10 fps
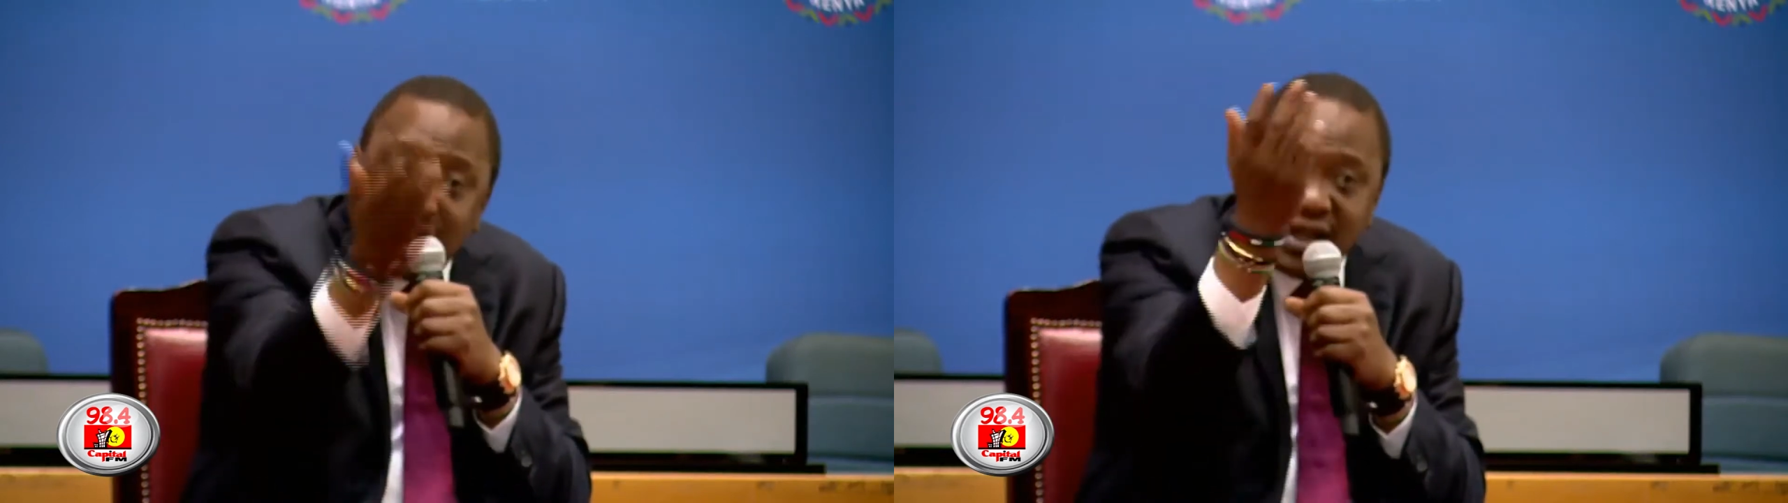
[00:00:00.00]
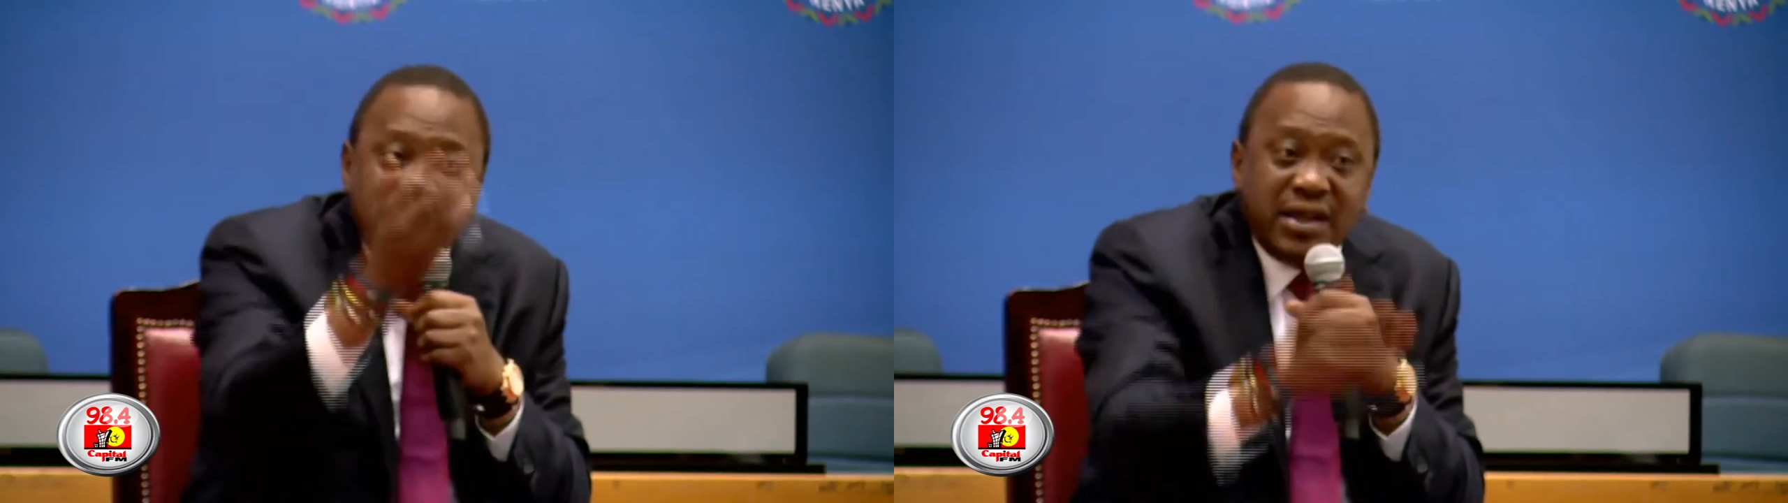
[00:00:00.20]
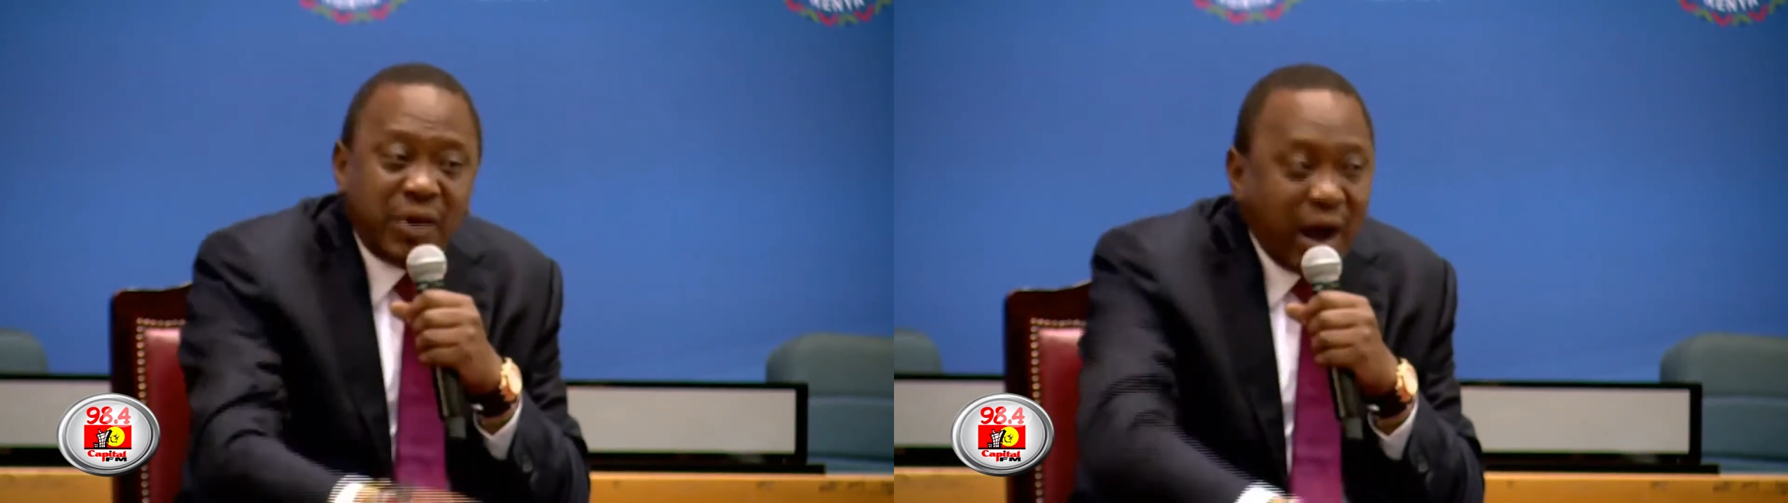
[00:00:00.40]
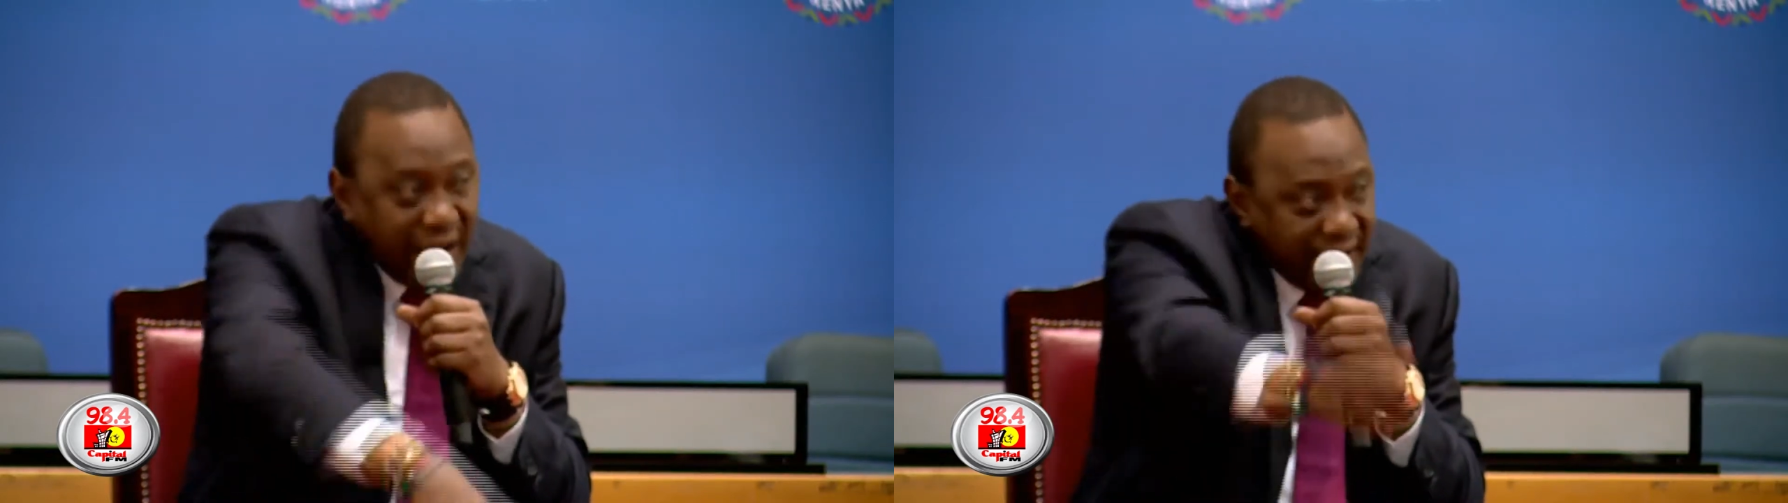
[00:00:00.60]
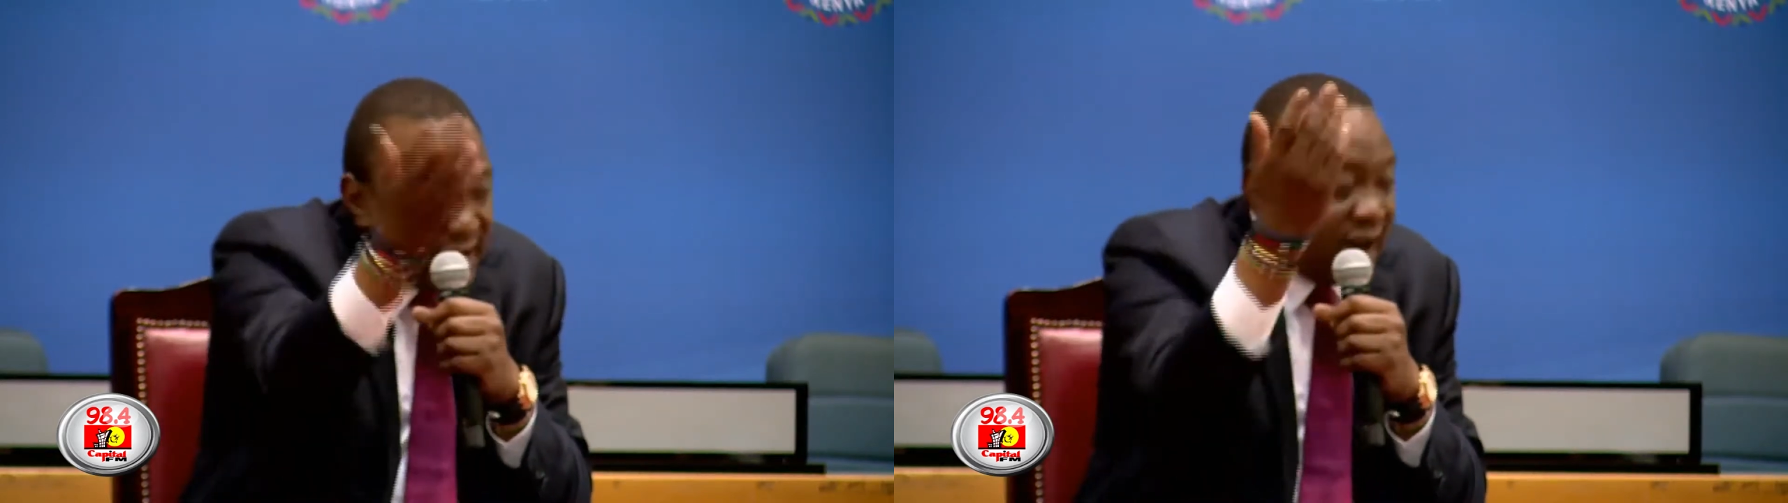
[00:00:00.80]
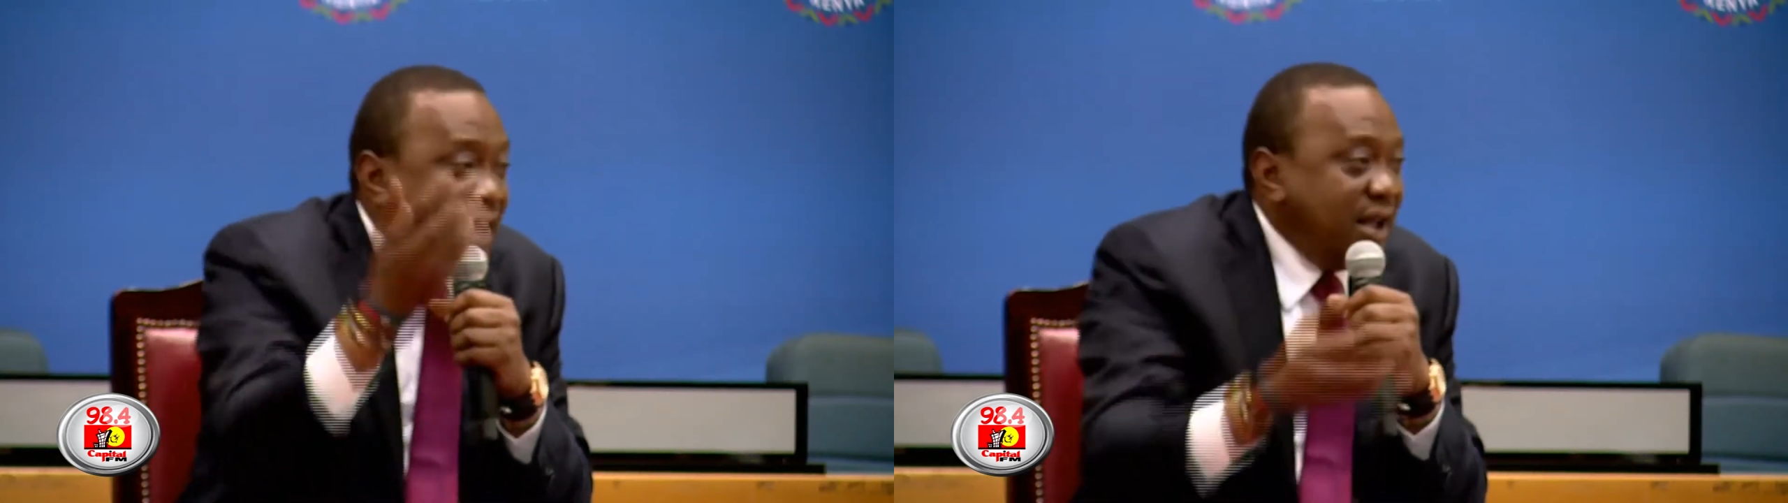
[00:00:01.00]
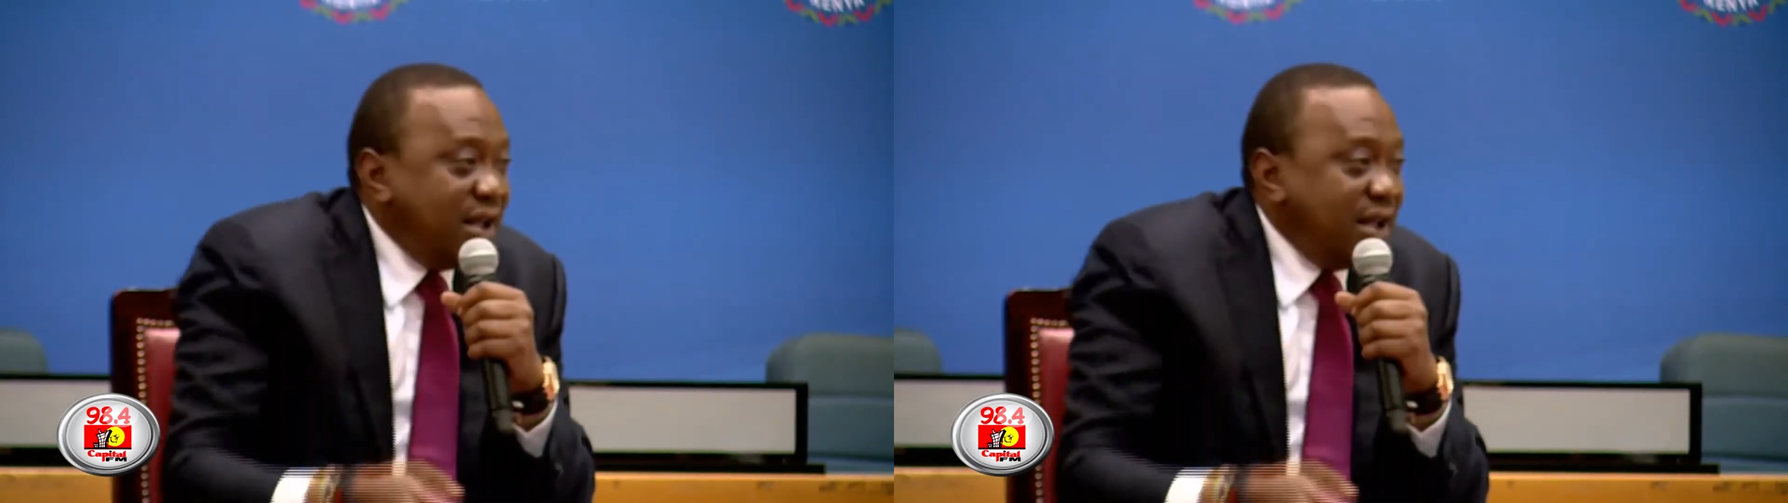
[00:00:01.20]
aendele.